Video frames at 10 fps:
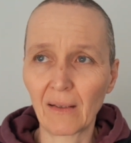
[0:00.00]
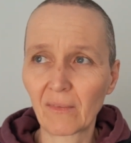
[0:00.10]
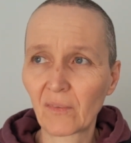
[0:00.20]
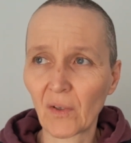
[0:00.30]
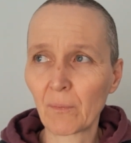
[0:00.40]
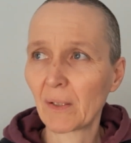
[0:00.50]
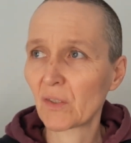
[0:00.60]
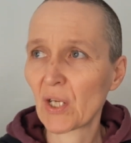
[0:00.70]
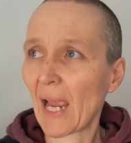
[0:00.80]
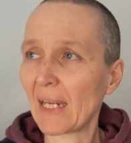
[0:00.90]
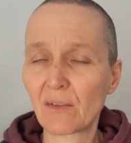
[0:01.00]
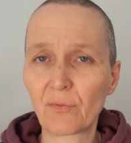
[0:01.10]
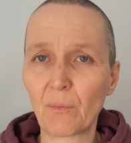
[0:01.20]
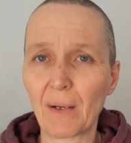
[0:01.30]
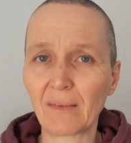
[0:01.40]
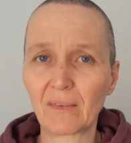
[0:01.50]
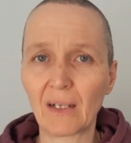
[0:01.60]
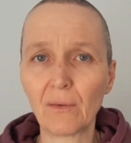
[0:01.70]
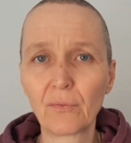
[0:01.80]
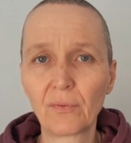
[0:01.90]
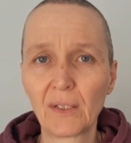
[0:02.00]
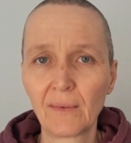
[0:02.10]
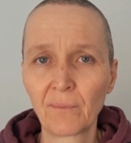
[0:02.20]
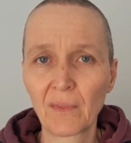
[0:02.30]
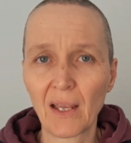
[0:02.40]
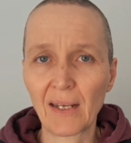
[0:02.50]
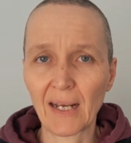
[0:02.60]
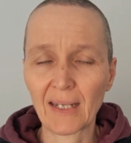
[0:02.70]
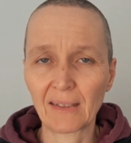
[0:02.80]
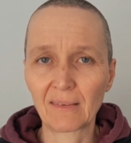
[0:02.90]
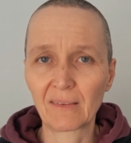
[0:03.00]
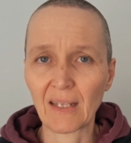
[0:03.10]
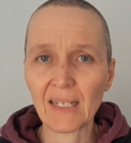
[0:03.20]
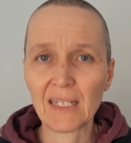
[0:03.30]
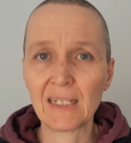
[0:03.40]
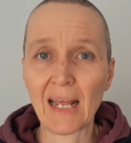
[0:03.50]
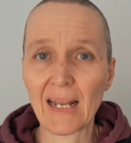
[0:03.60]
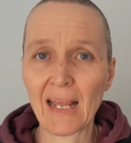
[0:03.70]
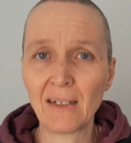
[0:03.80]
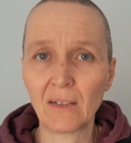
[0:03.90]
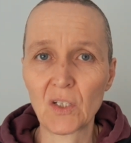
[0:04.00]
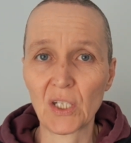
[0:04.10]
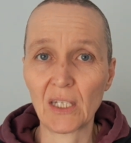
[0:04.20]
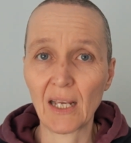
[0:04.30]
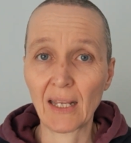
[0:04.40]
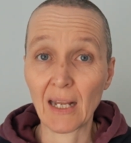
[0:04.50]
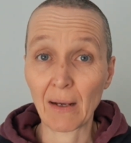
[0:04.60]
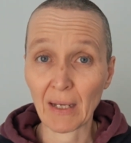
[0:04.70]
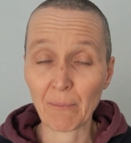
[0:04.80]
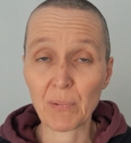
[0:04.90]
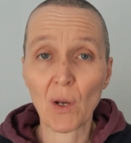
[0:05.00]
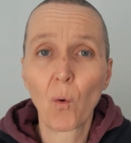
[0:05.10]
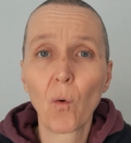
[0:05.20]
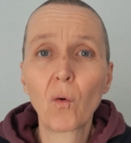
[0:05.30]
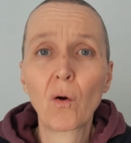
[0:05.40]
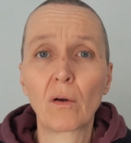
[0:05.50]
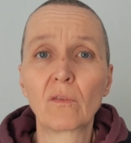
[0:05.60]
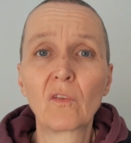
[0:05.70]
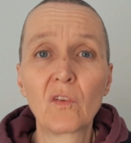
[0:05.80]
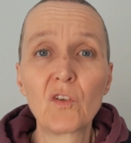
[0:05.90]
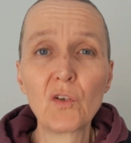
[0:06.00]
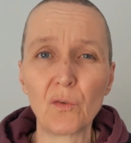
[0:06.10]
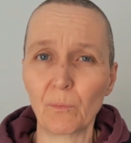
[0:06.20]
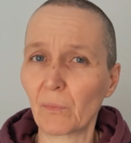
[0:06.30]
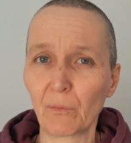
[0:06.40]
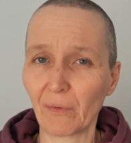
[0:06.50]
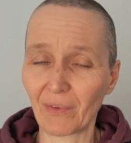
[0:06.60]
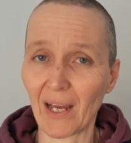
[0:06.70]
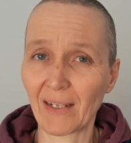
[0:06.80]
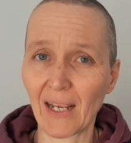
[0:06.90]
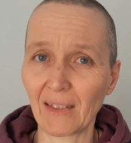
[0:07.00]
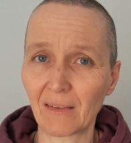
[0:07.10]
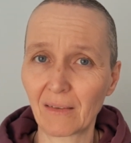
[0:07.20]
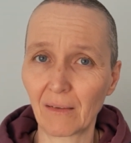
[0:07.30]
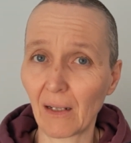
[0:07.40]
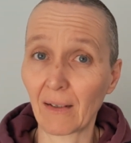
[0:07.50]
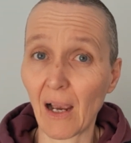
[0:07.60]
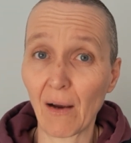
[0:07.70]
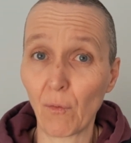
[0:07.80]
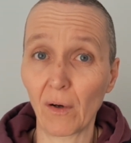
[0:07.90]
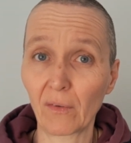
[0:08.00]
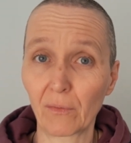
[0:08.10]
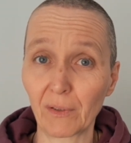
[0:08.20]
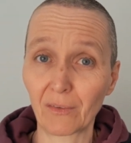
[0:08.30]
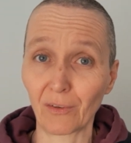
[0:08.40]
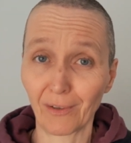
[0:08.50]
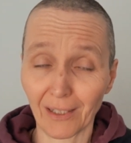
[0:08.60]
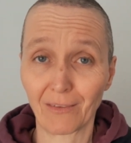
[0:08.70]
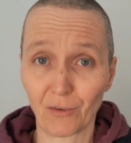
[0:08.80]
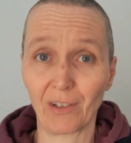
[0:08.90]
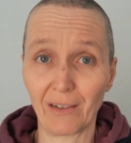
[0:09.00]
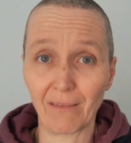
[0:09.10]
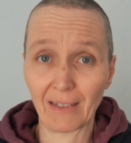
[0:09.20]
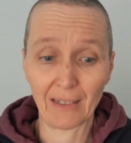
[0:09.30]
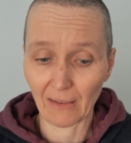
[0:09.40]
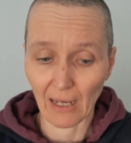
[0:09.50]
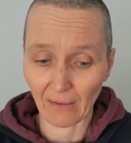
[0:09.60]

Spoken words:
so much hate for myself, and I can stay in that energy, and I can be all consumed with that hate, like I was literally, right? That